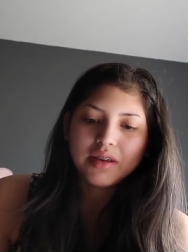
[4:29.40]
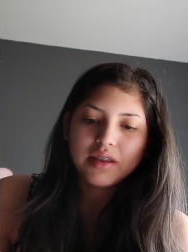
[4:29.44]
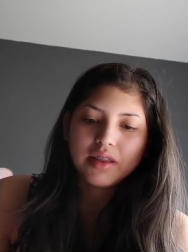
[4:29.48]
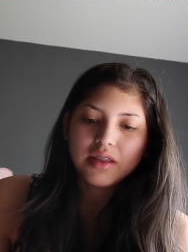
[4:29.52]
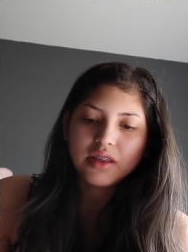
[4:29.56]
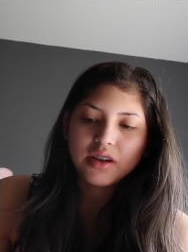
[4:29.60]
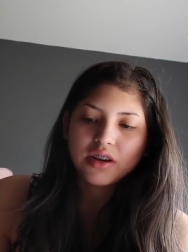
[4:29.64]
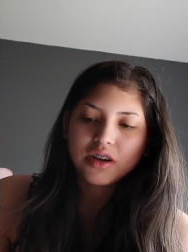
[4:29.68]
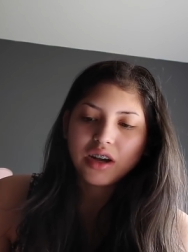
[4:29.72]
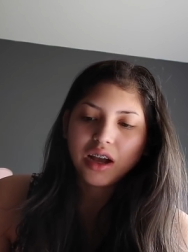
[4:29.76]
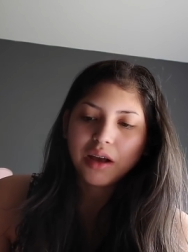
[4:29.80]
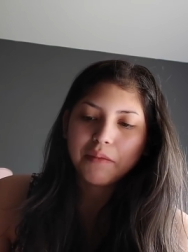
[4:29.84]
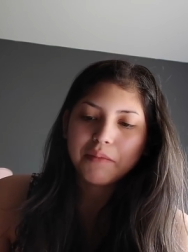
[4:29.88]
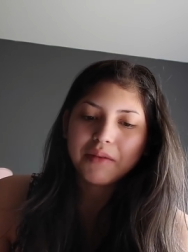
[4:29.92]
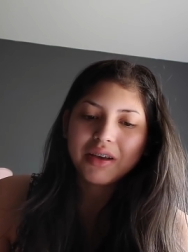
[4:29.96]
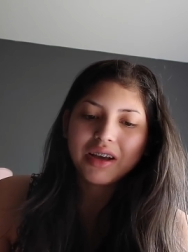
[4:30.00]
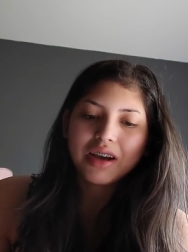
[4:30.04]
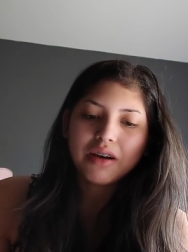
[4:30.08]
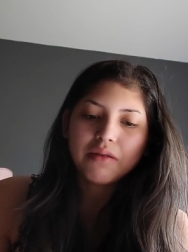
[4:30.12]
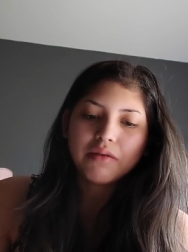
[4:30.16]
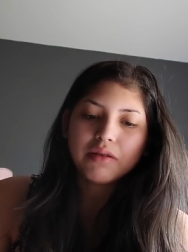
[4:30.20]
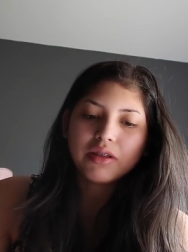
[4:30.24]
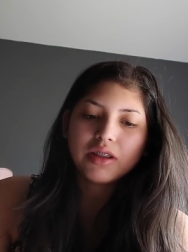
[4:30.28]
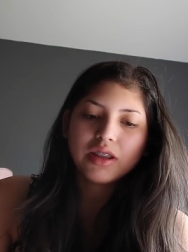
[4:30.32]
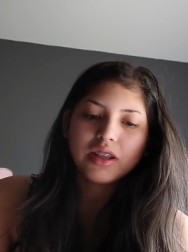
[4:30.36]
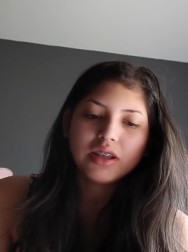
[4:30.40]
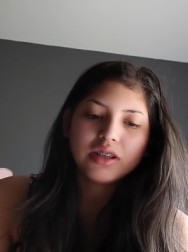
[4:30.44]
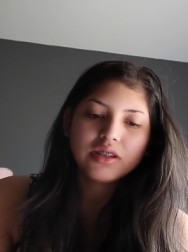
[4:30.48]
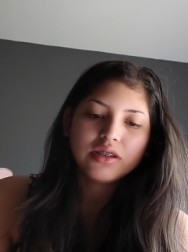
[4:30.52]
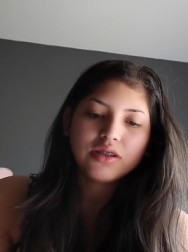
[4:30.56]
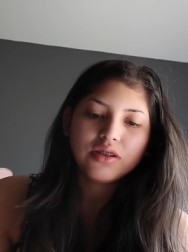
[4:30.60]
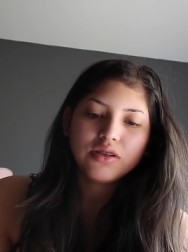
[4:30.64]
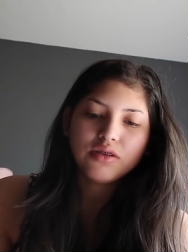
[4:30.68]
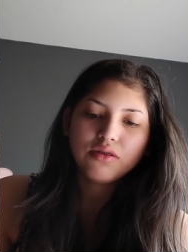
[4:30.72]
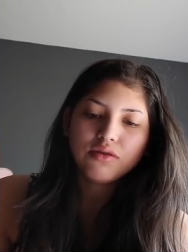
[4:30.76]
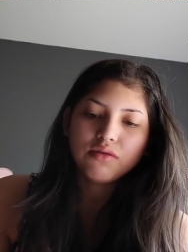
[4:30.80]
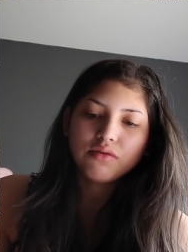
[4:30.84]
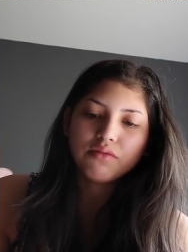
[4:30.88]
They're coming out with these
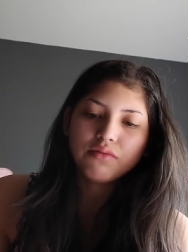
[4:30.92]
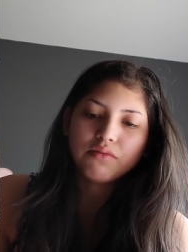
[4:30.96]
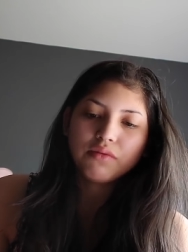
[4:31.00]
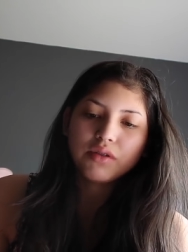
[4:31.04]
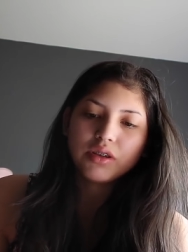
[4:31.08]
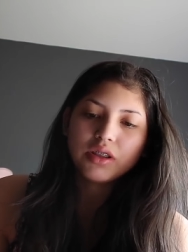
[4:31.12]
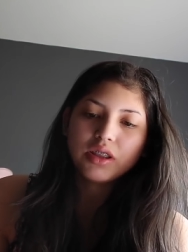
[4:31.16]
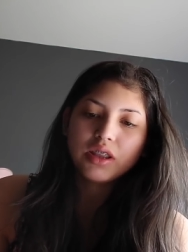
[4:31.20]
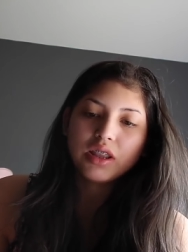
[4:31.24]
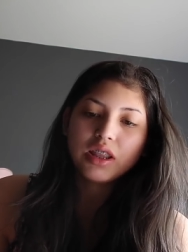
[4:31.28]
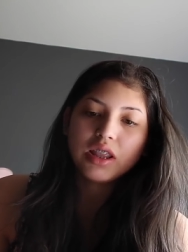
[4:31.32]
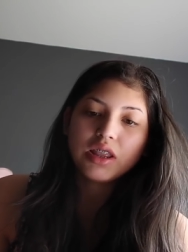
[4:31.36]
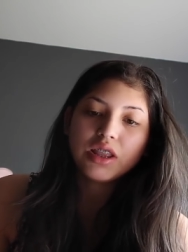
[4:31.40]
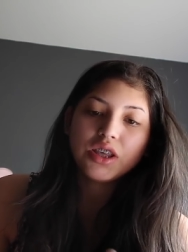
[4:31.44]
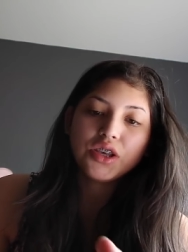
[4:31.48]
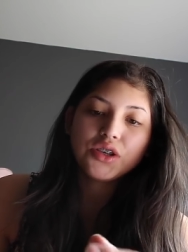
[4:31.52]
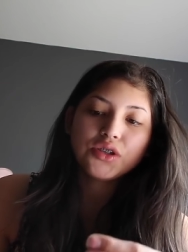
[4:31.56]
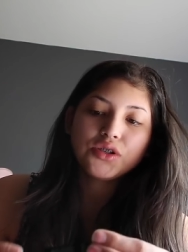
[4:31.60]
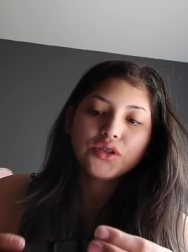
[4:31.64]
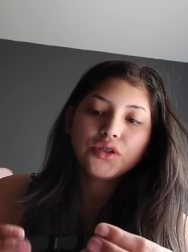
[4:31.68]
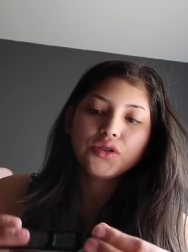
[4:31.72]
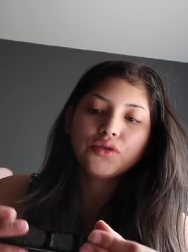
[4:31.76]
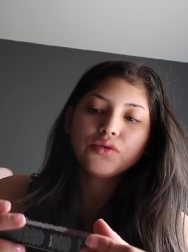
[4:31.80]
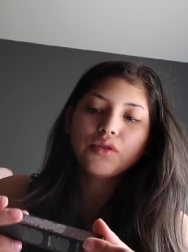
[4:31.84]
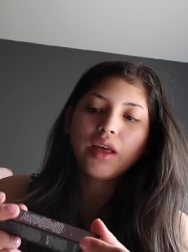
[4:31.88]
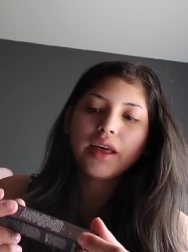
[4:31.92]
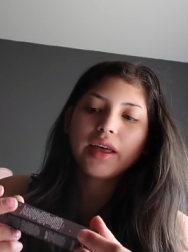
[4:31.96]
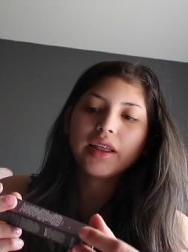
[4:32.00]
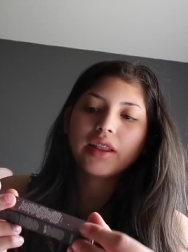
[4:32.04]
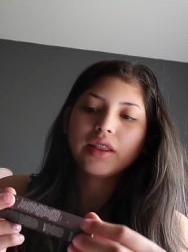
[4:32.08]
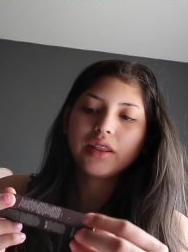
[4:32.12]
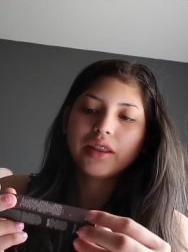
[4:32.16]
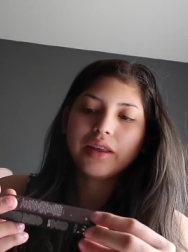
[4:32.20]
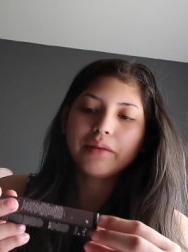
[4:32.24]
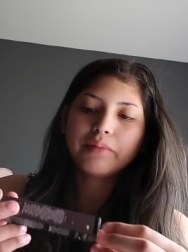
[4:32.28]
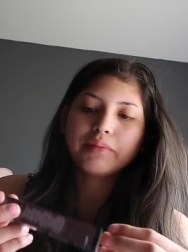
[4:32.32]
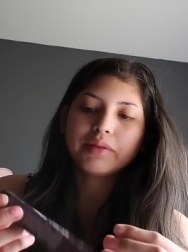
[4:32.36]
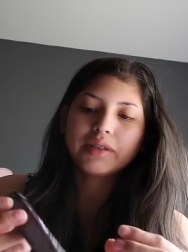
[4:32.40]
new like
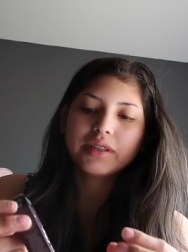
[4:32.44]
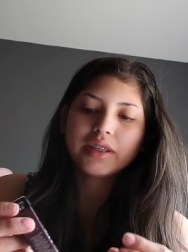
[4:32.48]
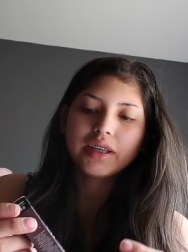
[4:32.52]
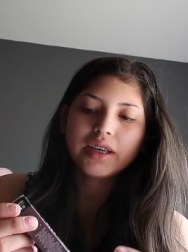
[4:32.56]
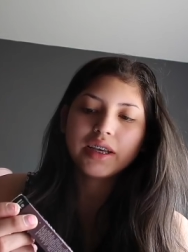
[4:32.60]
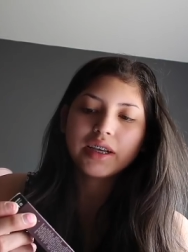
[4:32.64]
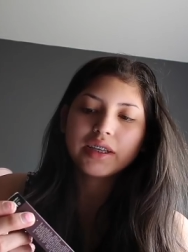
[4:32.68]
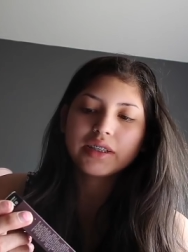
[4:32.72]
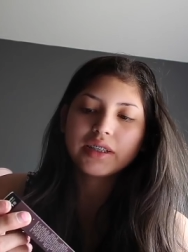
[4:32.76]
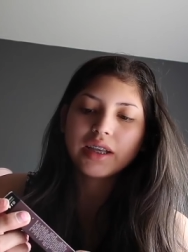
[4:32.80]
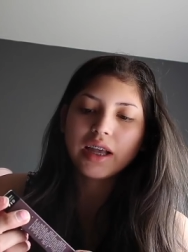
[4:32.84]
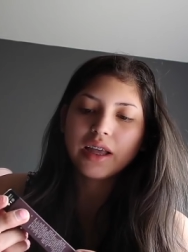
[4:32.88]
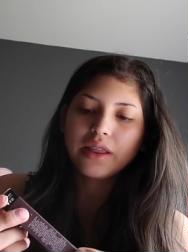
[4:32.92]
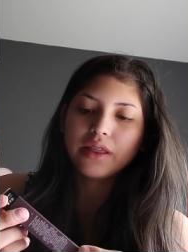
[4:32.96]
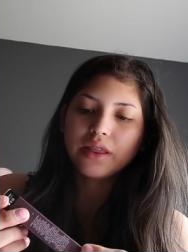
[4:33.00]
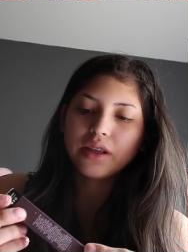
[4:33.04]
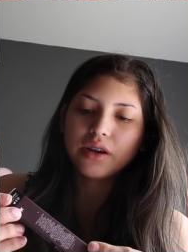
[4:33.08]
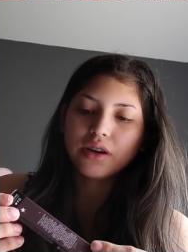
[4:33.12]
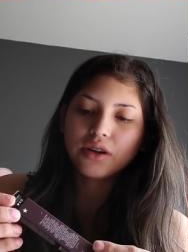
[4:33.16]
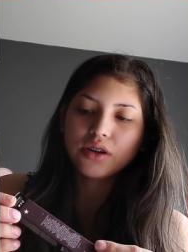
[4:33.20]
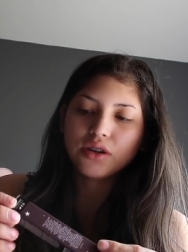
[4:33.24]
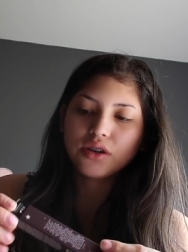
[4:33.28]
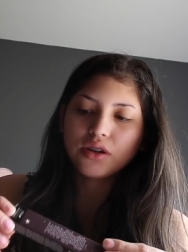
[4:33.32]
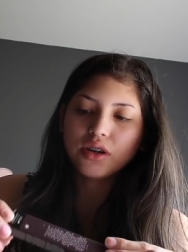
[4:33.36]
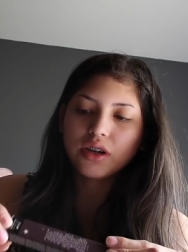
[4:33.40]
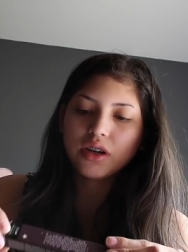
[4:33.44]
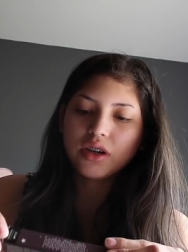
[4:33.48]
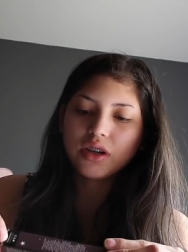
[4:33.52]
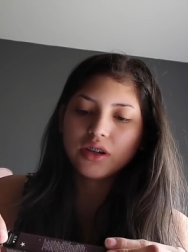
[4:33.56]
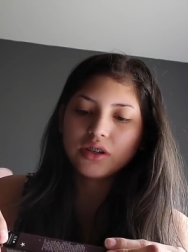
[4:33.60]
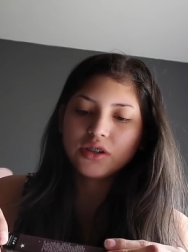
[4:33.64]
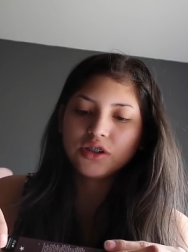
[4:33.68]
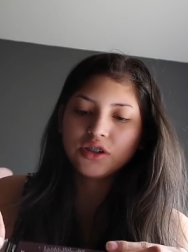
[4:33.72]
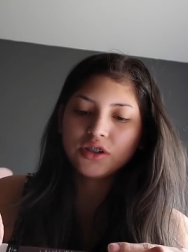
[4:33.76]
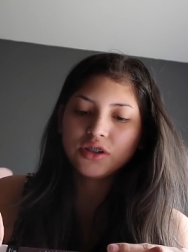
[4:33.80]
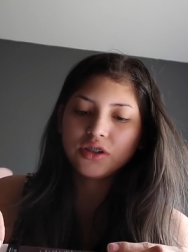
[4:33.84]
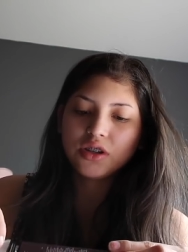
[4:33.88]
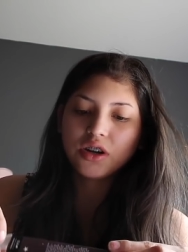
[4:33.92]
lipsticks, and
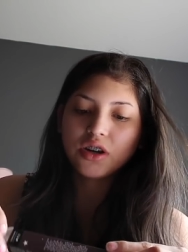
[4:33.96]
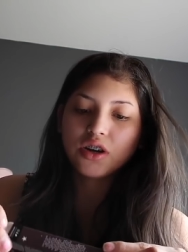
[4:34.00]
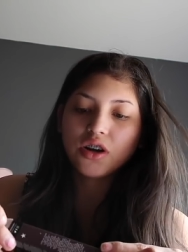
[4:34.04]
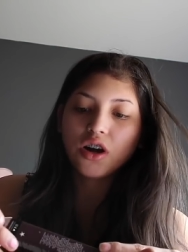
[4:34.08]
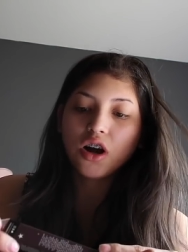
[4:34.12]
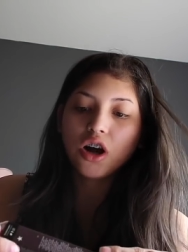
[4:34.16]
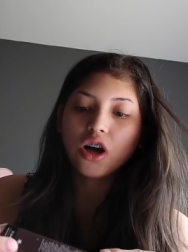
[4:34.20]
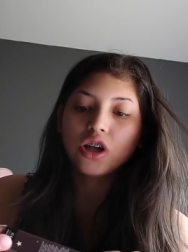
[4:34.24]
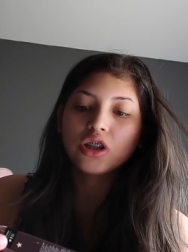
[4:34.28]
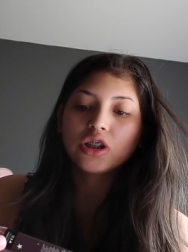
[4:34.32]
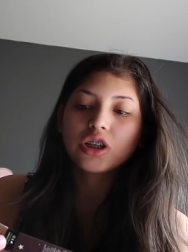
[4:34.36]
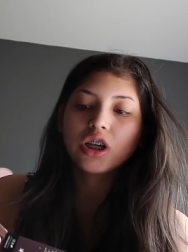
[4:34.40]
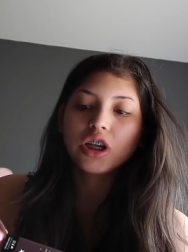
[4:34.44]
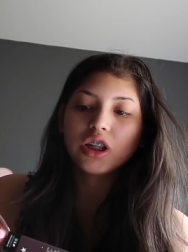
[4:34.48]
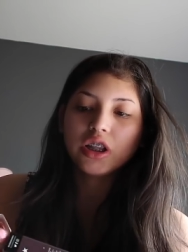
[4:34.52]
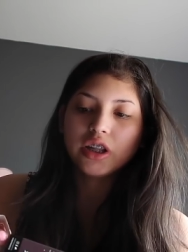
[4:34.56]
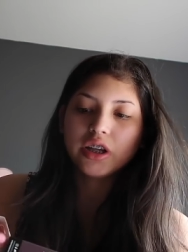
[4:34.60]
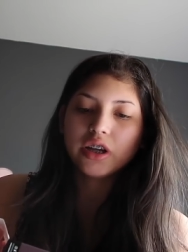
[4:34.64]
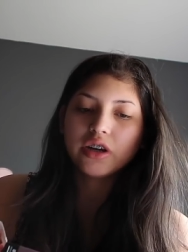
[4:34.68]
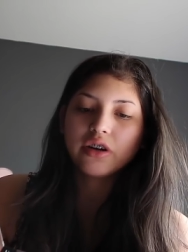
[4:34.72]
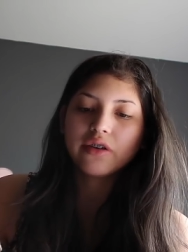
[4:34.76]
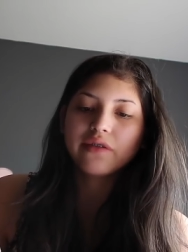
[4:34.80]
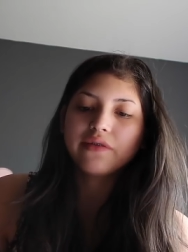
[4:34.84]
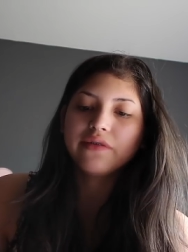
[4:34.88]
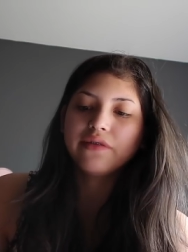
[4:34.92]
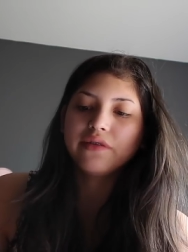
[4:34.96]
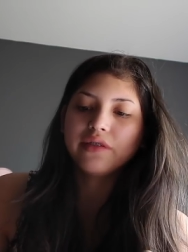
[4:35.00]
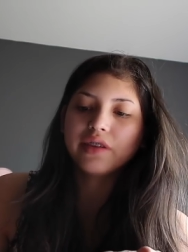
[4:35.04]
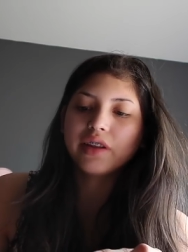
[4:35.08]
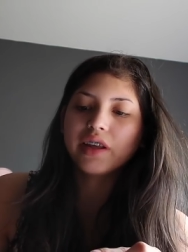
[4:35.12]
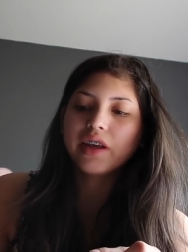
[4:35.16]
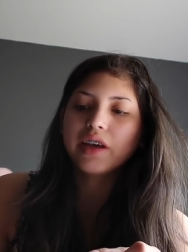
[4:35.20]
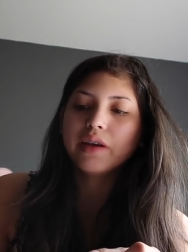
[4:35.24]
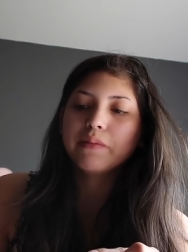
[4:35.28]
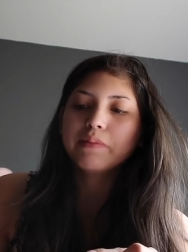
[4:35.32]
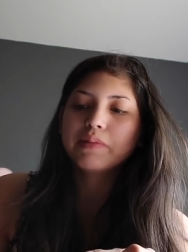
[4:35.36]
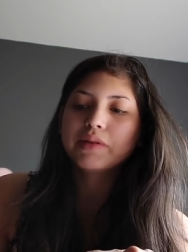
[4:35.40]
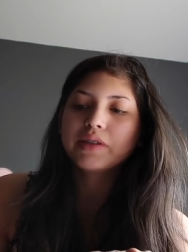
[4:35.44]
they're called glitter
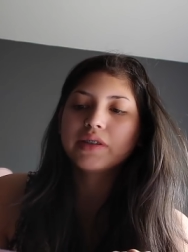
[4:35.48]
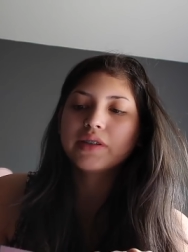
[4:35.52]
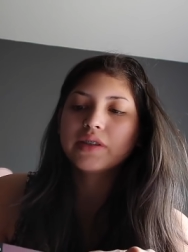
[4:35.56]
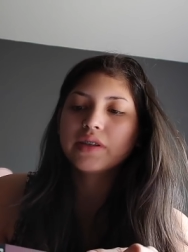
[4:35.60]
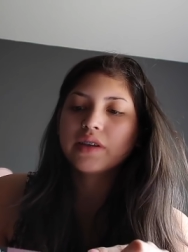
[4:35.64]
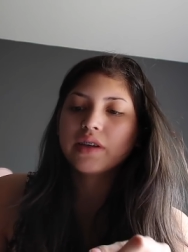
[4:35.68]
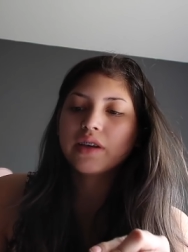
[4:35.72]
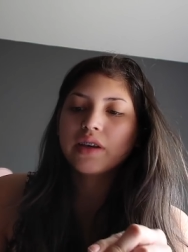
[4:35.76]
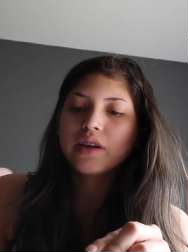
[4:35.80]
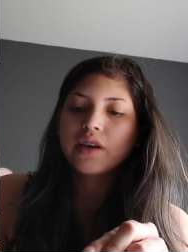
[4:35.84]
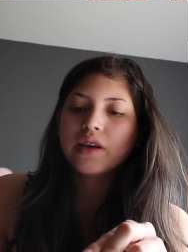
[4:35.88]
flips.